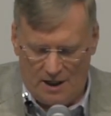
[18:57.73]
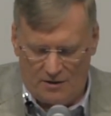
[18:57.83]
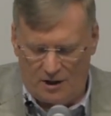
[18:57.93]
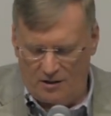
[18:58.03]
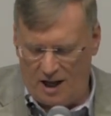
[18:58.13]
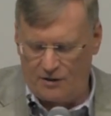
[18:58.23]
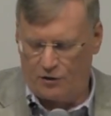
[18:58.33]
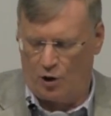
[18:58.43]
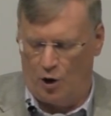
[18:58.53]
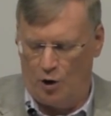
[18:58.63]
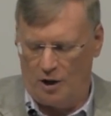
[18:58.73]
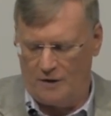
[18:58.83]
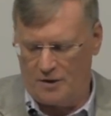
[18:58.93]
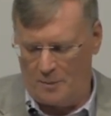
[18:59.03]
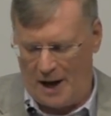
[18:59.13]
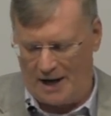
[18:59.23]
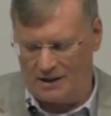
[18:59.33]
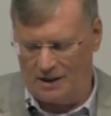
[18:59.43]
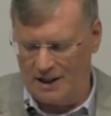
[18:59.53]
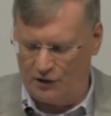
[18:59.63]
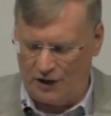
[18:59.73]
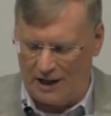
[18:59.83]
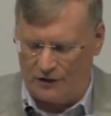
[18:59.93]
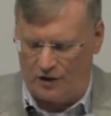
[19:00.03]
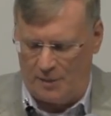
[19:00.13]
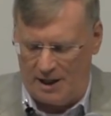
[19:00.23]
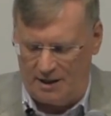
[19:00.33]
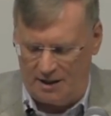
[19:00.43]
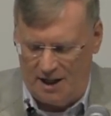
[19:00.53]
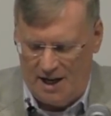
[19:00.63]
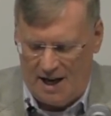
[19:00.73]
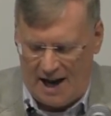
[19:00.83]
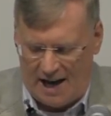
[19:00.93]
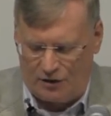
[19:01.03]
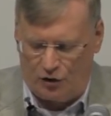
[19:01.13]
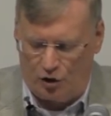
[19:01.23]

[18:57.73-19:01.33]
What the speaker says: The death toll of the battle is estimated at